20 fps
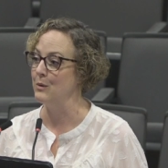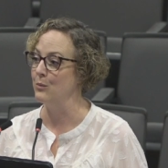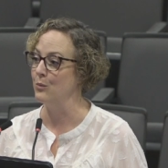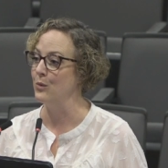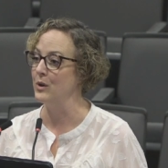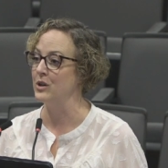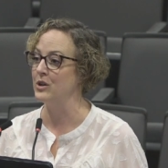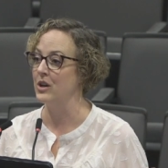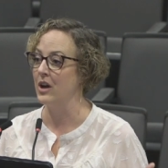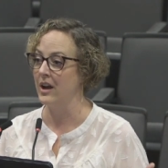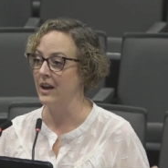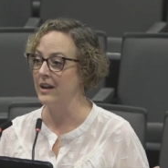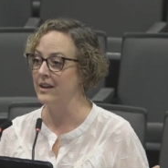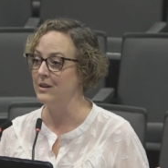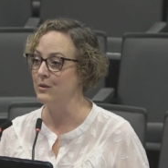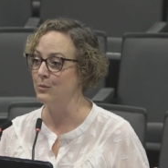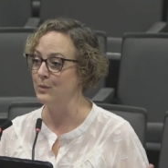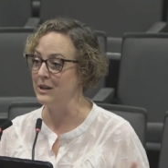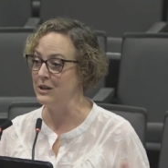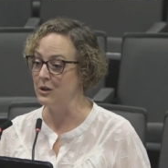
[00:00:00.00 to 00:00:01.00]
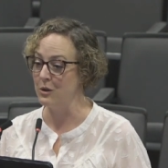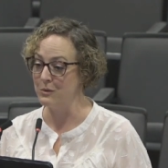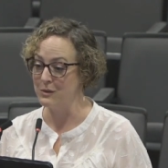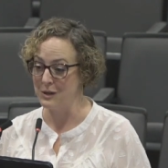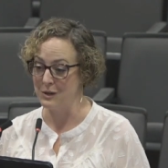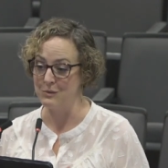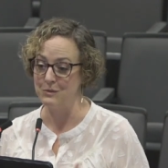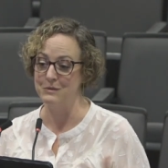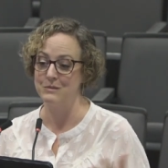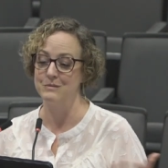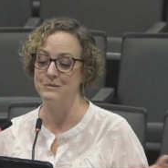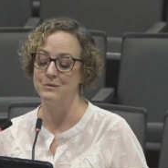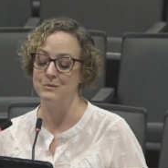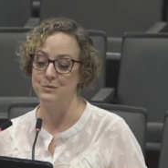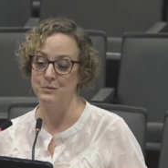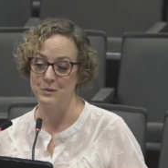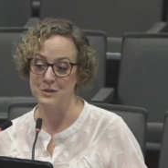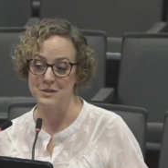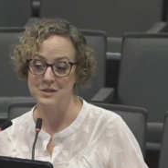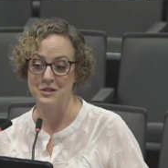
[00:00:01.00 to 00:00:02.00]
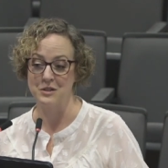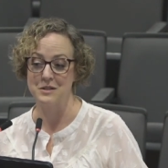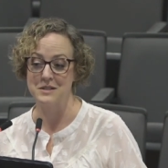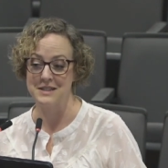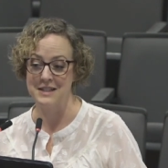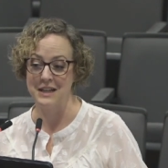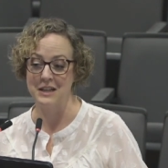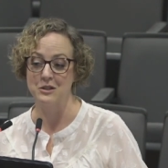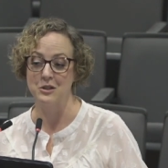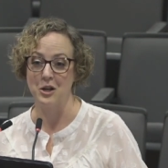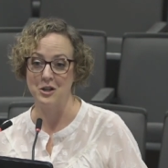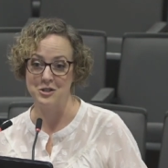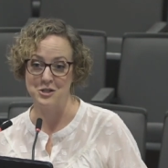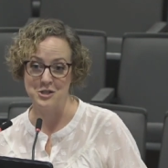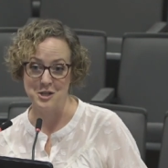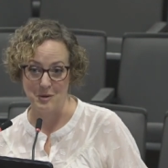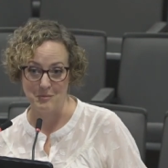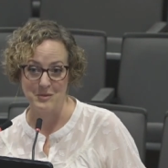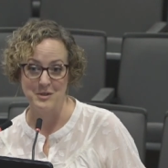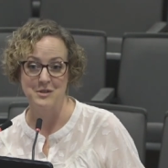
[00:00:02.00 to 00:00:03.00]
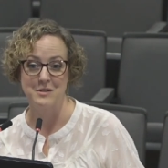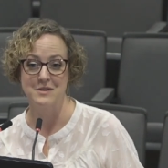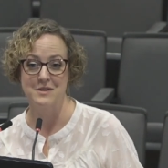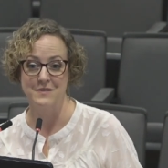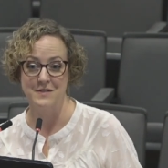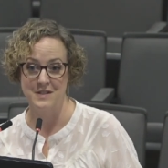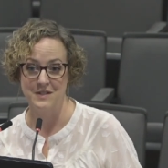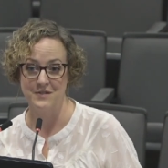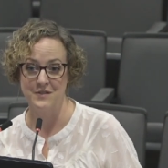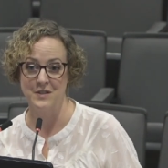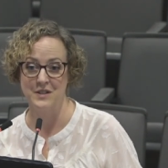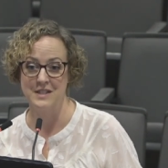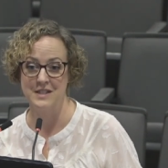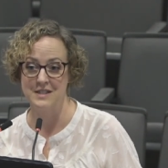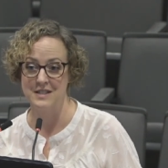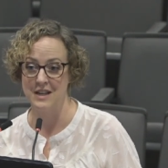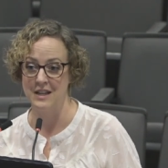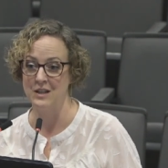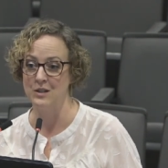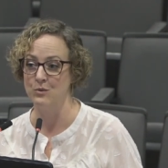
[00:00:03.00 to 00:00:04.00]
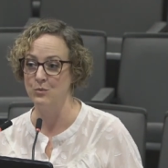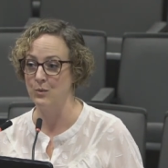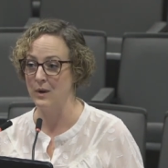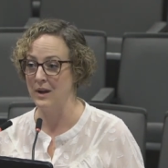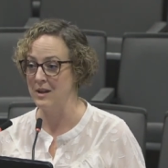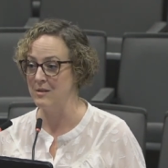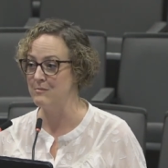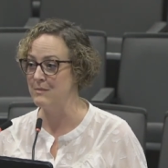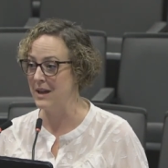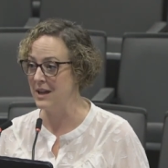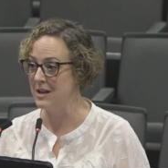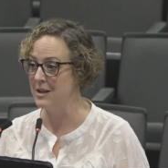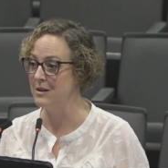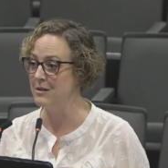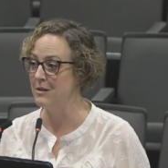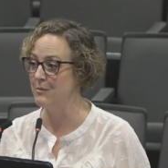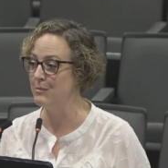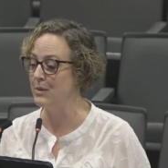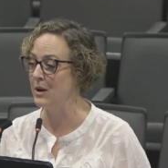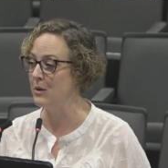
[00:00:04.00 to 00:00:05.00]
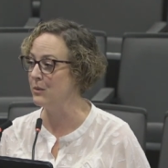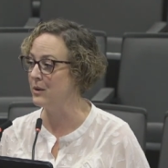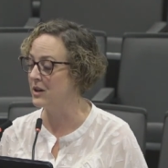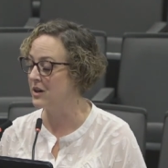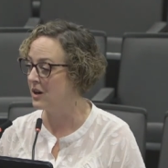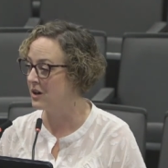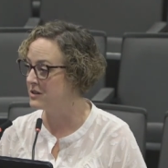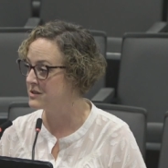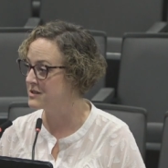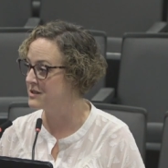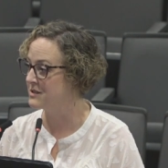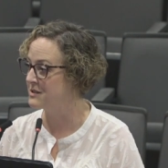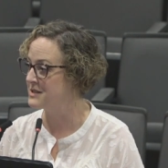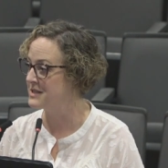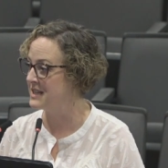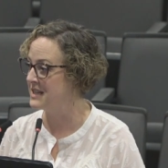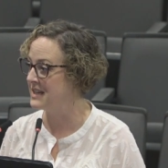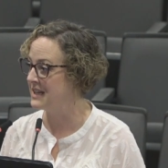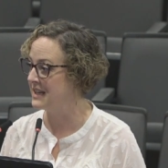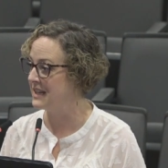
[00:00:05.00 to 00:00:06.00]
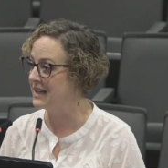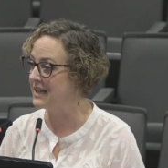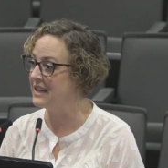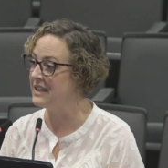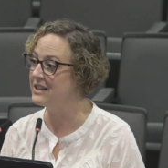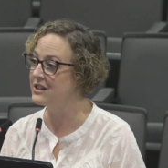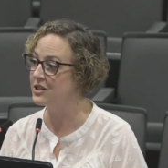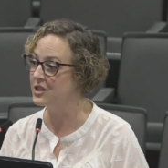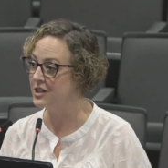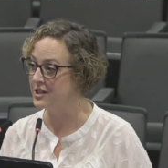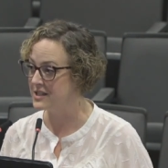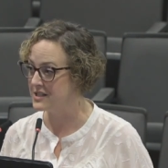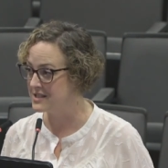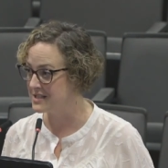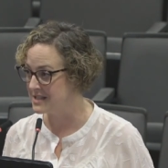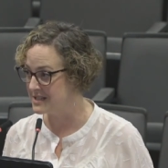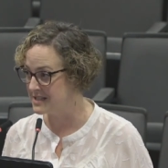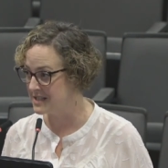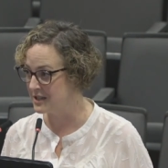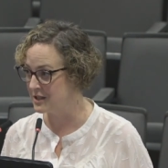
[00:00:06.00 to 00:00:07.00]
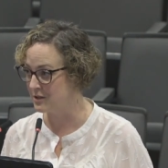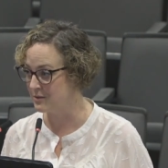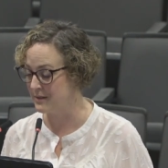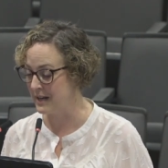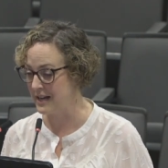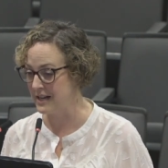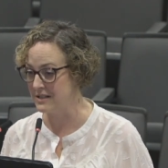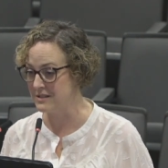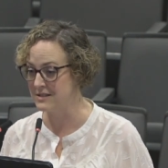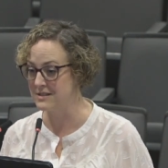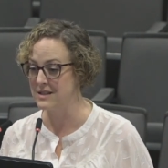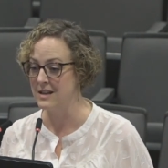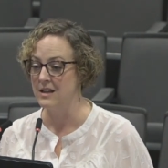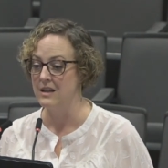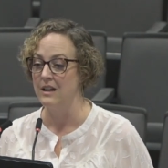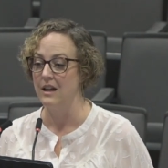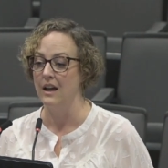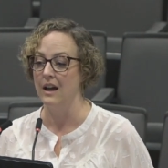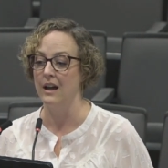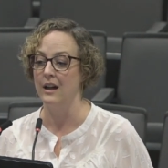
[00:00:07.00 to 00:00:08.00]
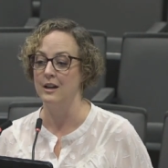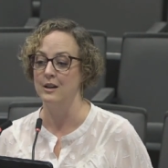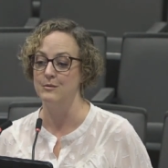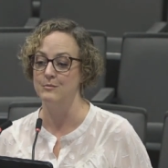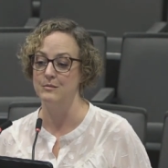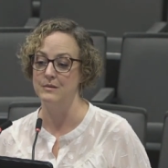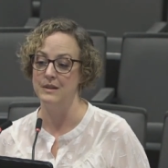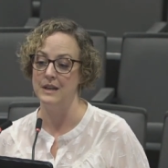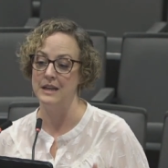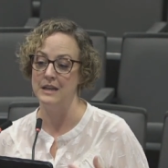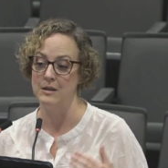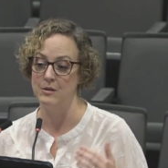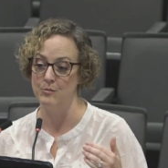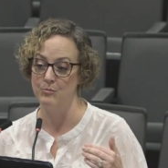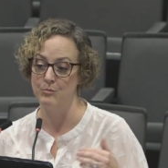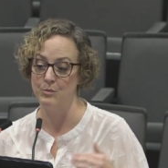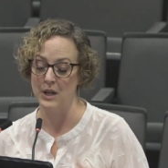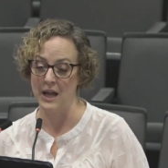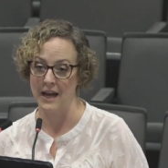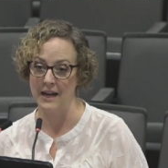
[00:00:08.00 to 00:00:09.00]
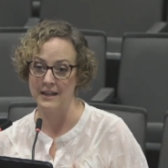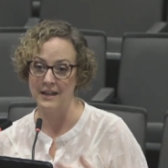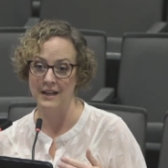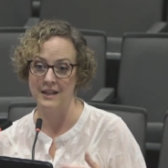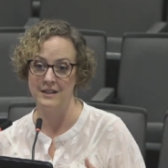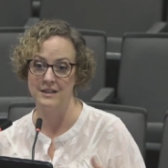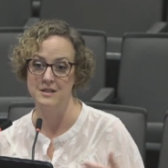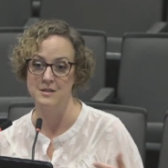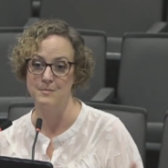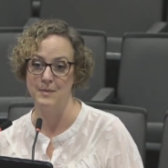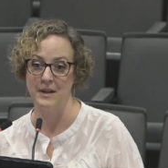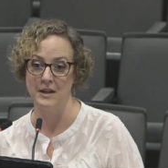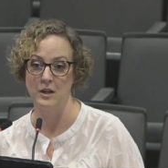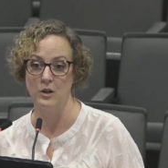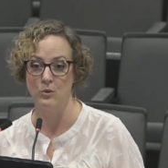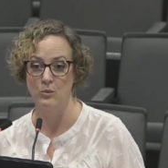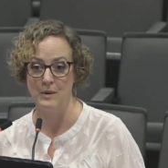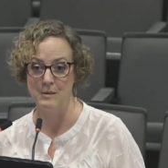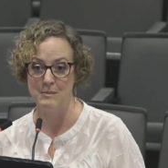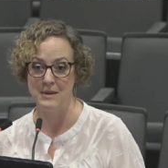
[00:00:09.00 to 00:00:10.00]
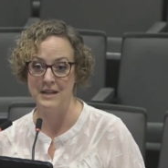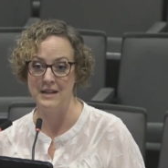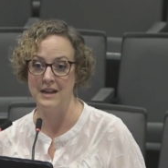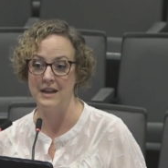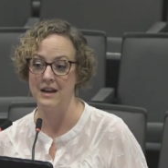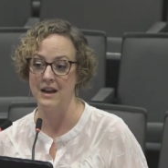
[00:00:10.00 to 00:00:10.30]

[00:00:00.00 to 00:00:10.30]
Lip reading: We know that we're still seeing large numbers of syphilis in white men, but we're also seeing increases in the rates in Black and Hispanic women.